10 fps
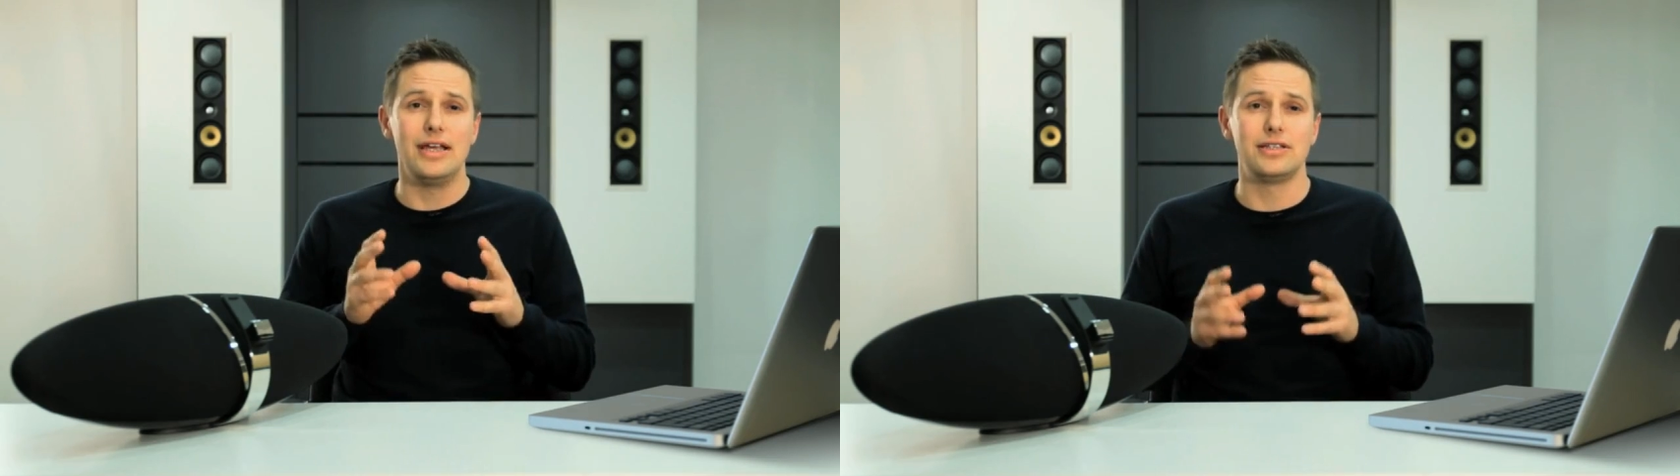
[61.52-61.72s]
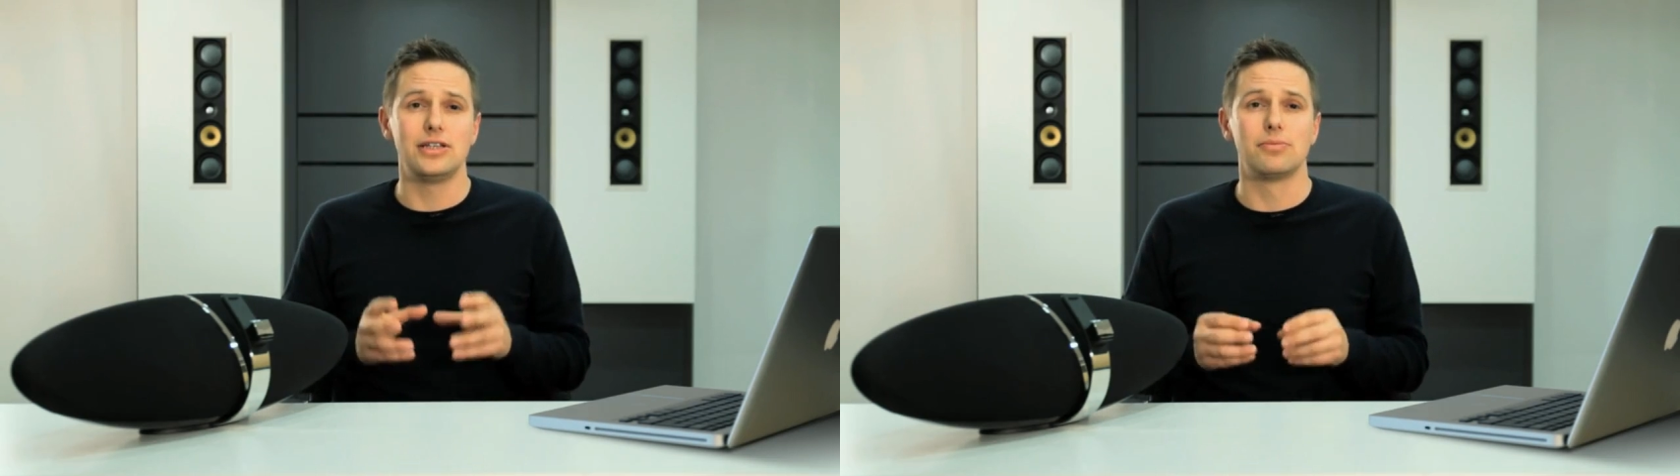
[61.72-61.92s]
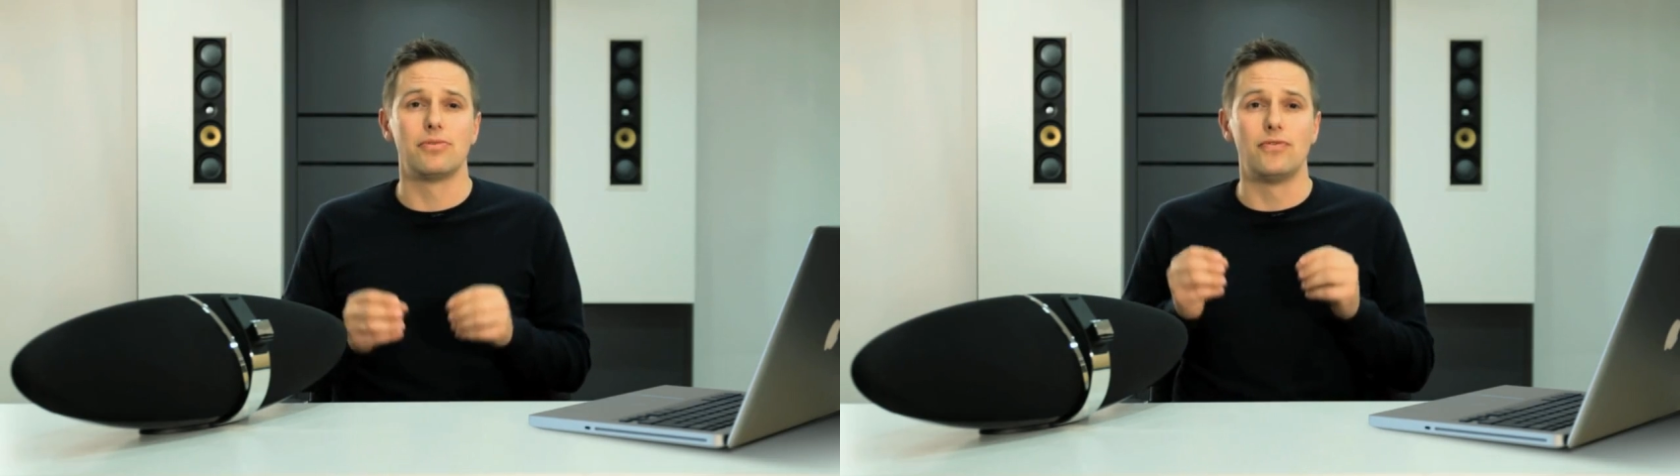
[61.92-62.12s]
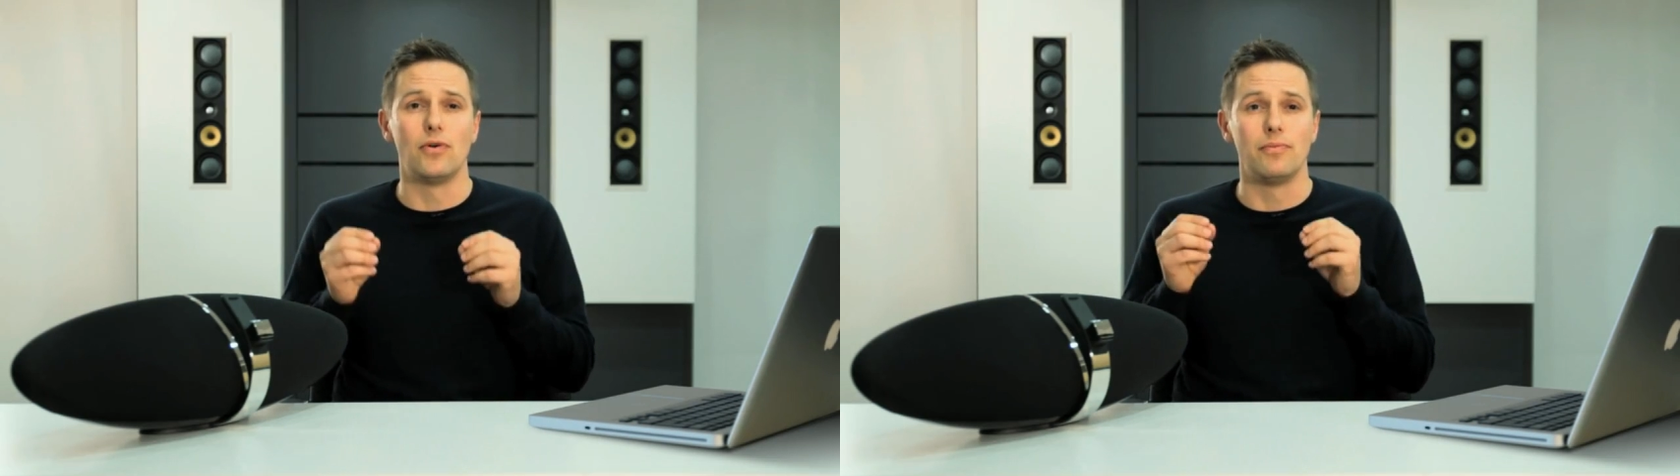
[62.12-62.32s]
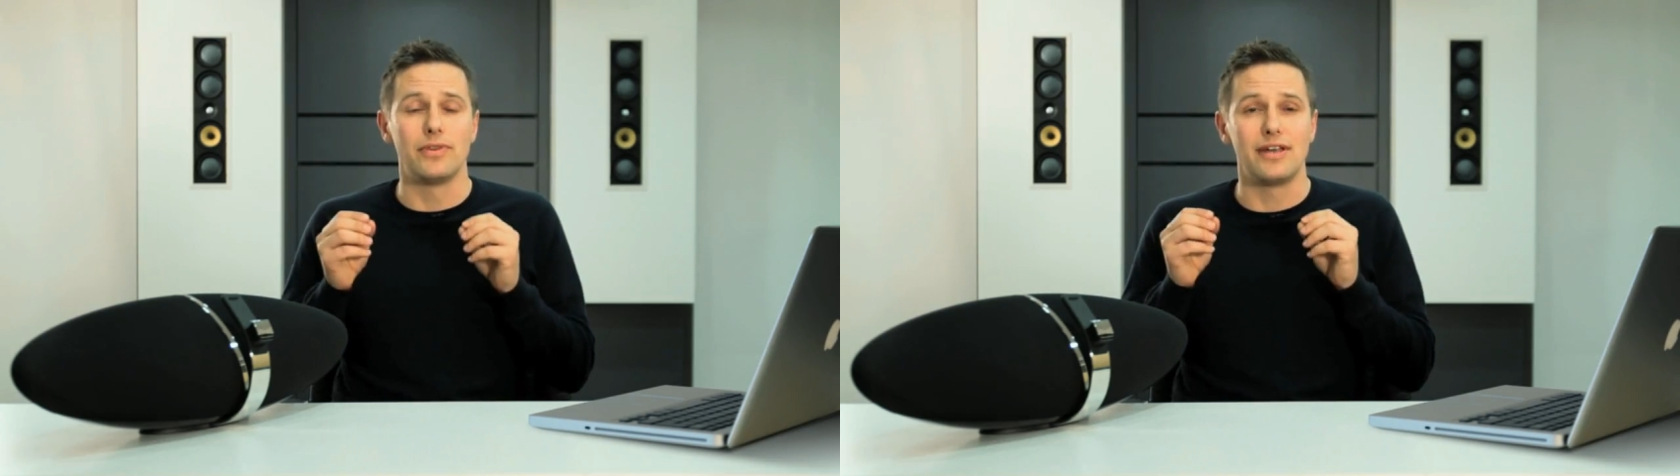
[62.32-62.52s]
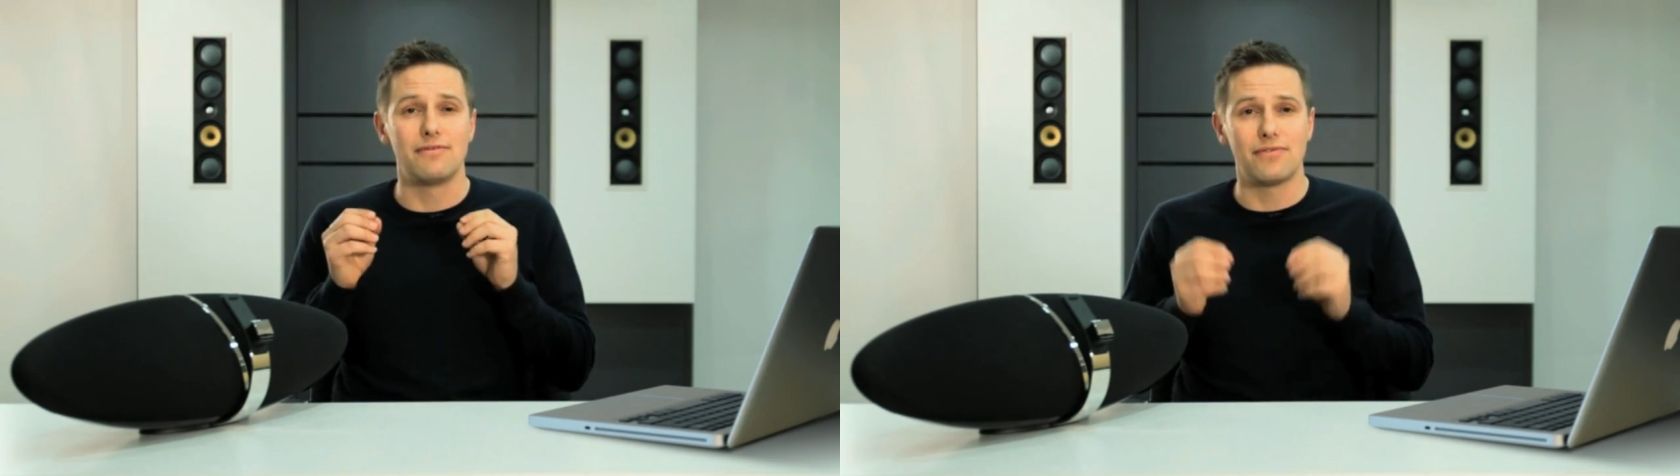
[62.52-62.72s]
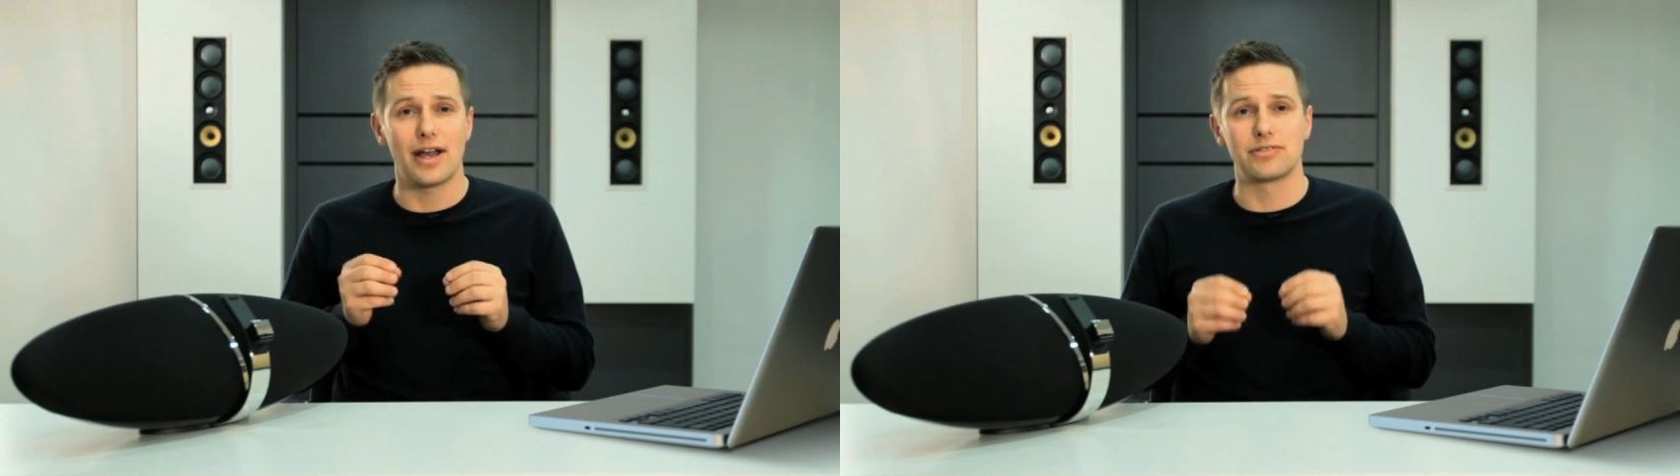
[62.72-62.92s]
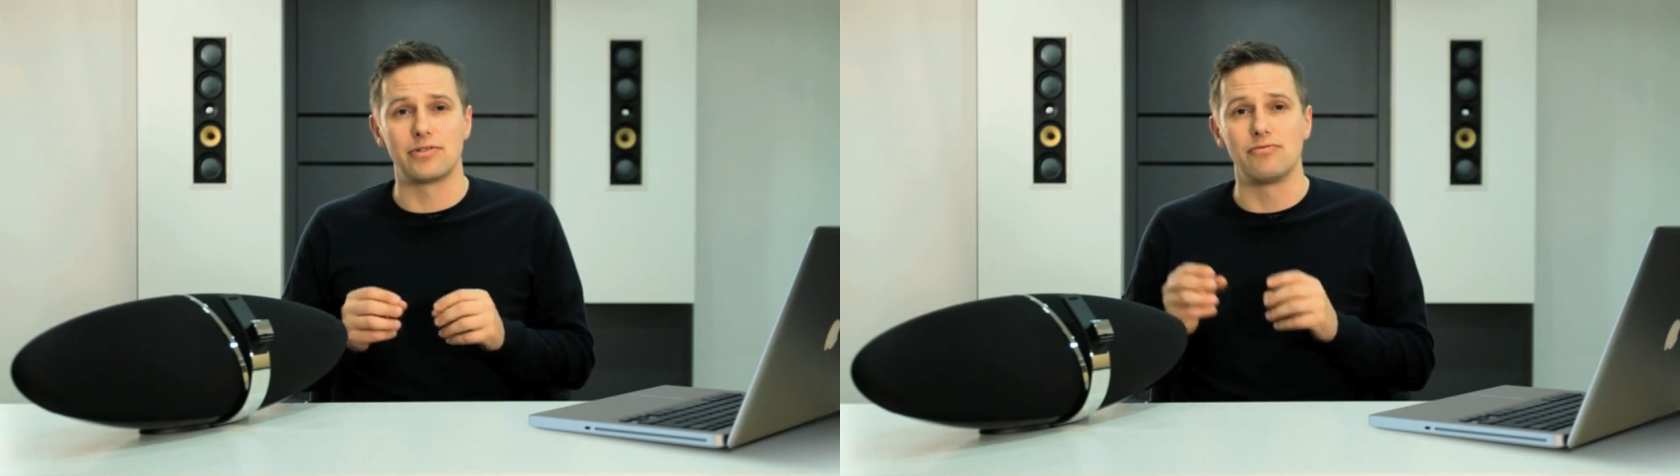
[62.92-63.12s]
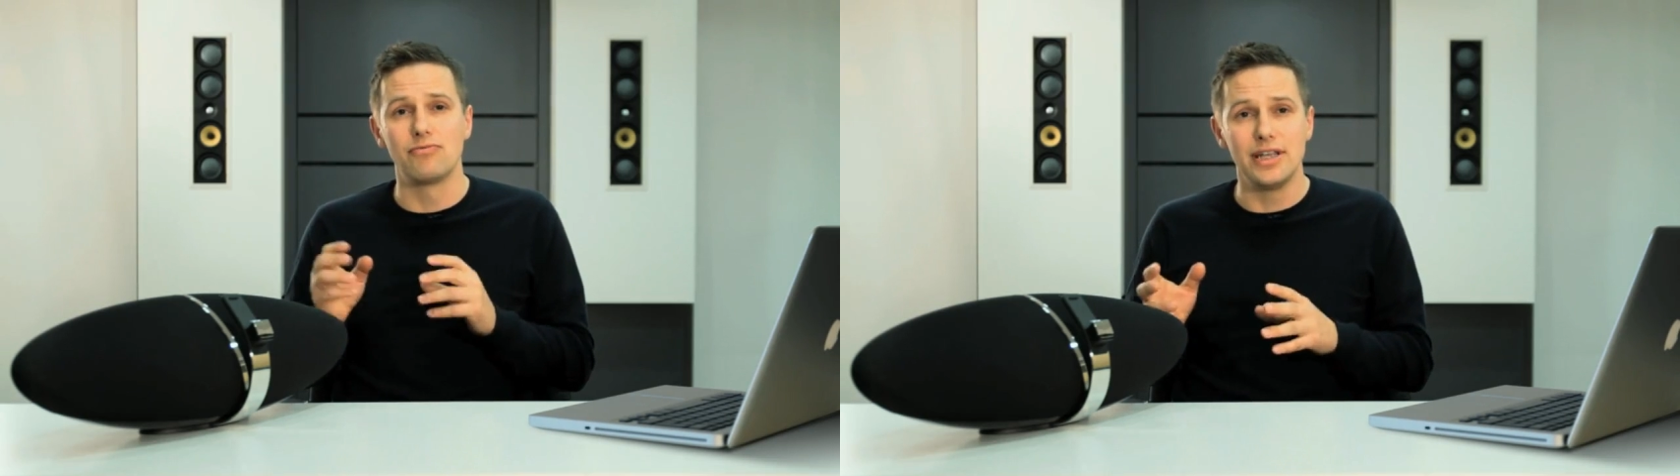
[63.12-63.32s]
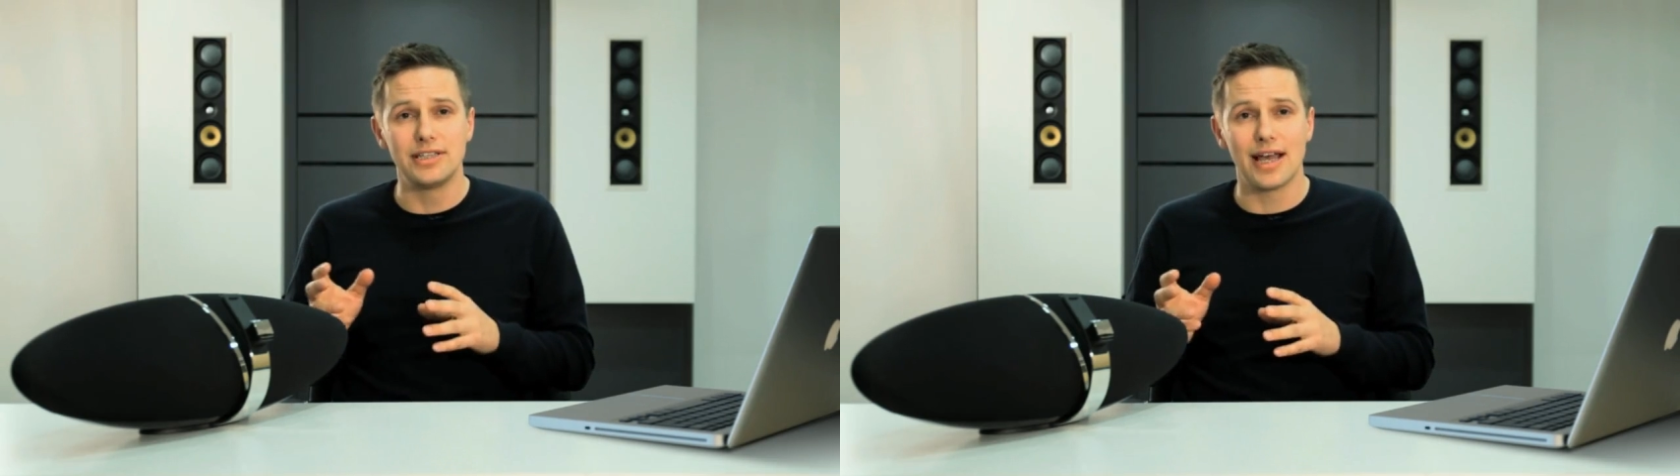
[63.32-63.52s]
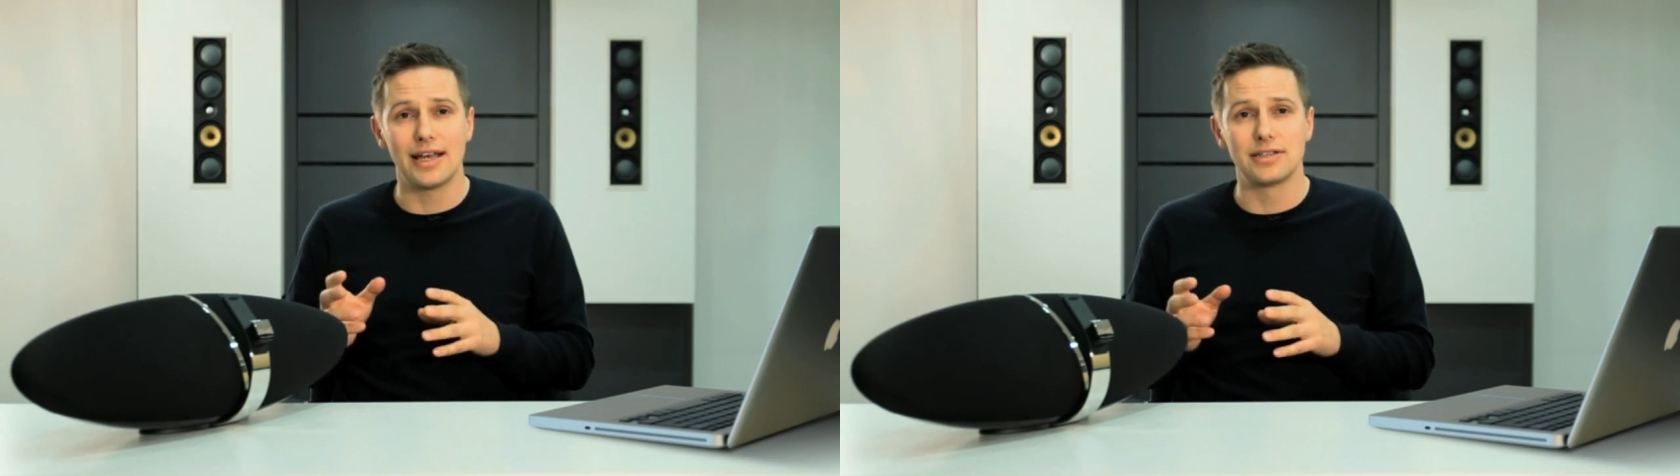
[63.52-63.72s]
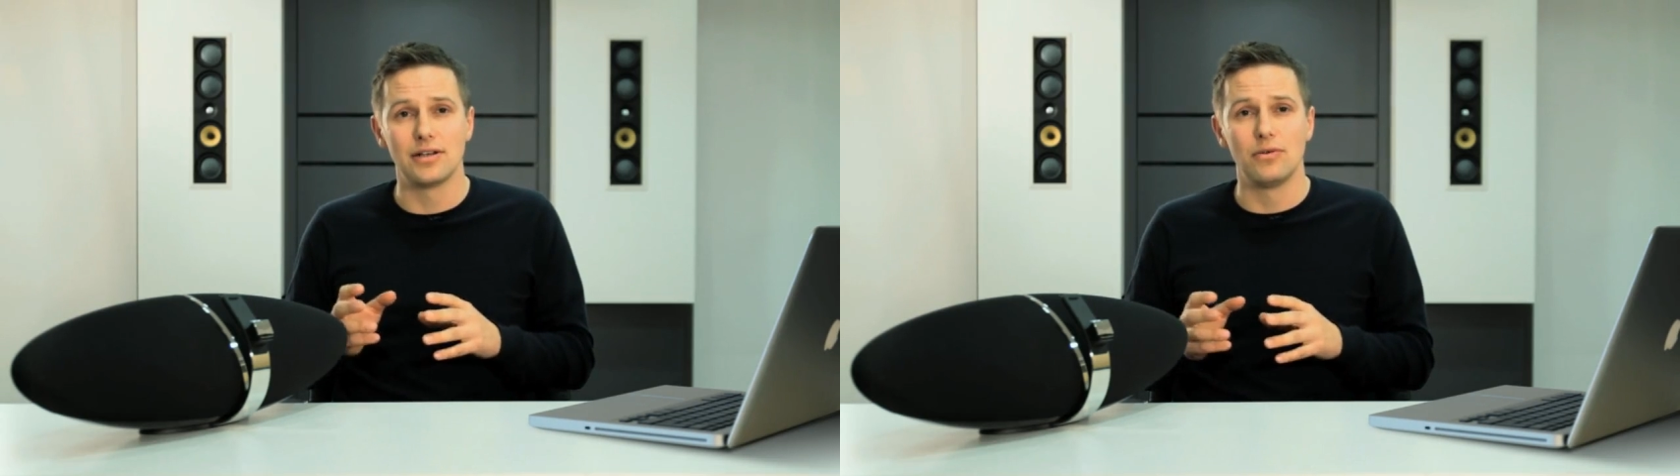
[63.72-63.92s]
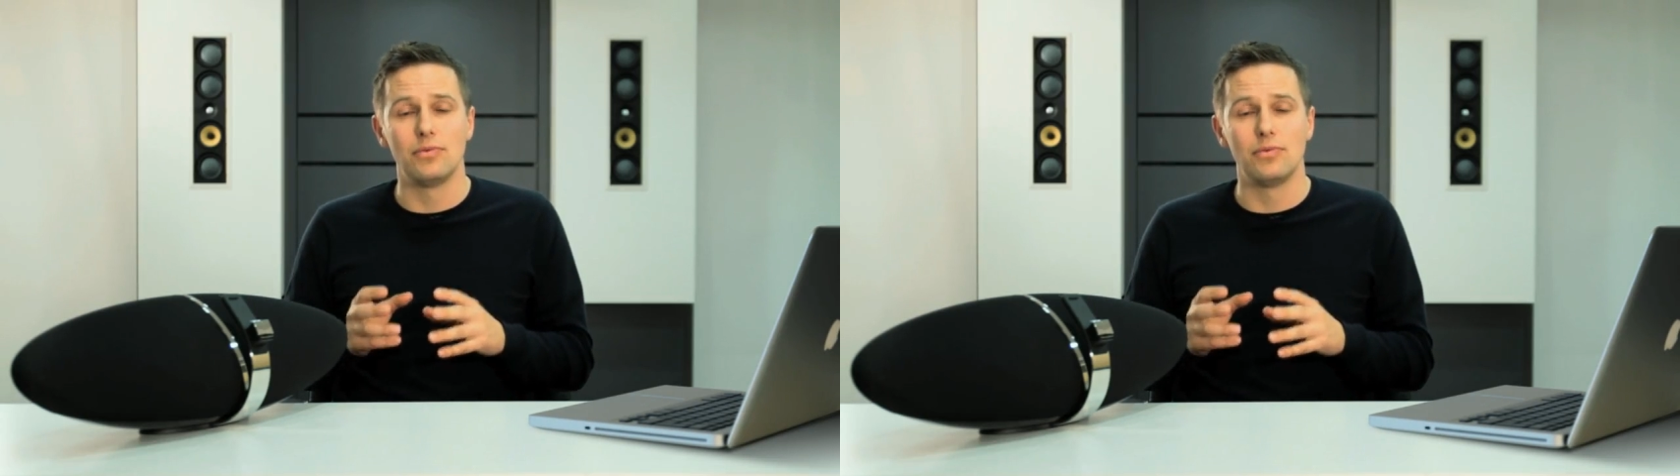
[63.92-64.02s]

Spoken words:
easy to perform the factory reset,